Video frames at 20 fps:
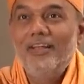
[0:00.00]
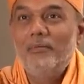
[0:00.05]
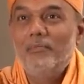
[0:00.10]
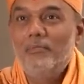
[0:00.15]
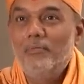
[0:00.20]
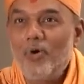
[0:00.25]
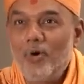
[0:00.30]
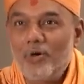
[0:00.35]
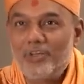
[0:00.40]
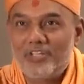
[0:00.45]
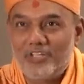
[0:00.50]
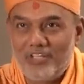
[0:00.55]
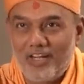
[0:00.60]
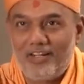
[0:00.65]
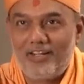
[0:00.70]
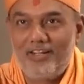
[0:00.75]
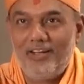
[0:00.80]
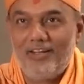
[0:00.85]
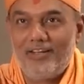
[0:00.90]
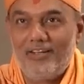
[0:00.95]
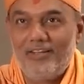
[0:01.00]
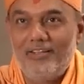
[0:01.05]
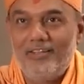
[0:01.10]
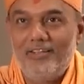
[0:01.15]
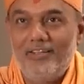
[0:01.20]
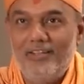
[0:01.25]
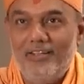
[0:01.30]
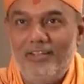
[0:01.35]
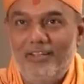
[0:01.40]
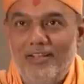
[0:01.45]
Moksh Thakkar.
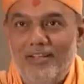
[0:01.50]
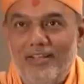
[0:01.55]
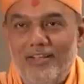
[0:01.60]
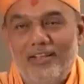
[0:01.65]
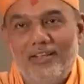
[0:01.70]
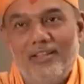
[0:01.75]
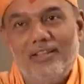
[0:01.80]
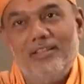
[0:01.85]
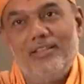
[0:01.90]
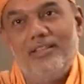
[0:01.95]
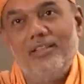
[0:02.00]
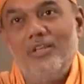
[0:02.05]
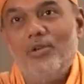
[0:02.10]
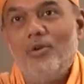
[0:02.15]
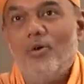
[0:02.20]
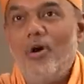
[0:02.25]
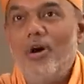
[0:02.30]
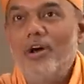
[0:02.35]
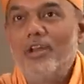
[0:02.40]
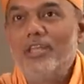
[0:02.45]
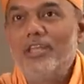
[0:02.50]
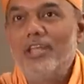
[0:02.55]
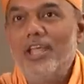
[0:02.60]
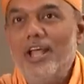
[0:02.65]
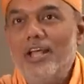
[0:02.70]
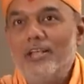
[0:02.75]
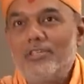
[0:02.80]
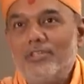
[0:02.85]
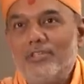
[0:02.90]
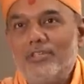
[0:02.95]
Your
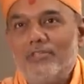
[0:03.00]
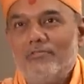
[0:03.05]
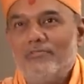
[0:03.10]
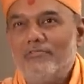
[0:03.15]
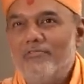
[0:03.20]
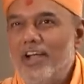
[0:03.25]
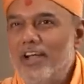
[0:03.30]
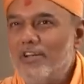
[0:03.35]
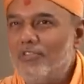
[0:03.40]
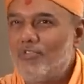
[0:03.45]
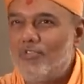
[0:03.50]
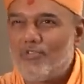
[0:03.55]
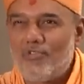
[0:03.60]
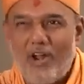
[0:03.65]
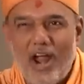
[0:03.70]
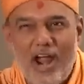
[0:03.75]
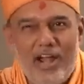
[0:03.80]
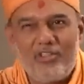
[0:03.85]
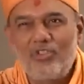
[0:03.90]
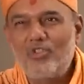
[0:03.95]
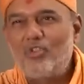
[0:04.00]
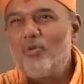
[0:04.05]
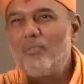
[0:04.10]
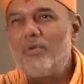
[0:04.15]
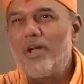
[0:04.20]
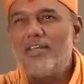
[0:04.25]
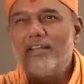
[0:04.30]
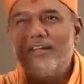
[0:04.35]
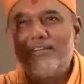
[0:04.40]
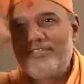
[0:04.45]
yes went right through
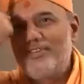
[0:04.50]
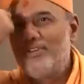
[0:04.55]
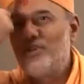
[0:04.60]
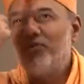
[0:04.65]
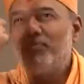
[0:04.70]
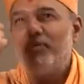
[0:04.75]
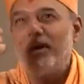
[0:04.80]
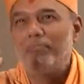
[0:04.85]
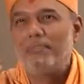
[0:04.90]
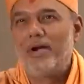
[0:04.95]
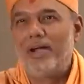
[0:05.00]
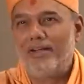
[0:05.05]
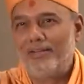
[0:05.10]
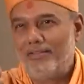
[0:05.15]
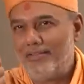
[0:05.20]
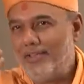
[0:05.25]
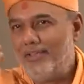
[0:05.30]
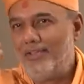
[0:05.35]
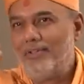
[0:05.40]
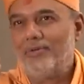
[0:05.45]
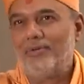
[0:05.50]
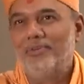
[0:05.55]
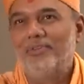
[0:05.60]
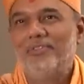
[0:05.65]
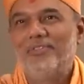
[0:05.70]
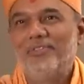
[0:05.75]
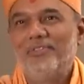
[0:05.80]
my ears into my mind. Thank you.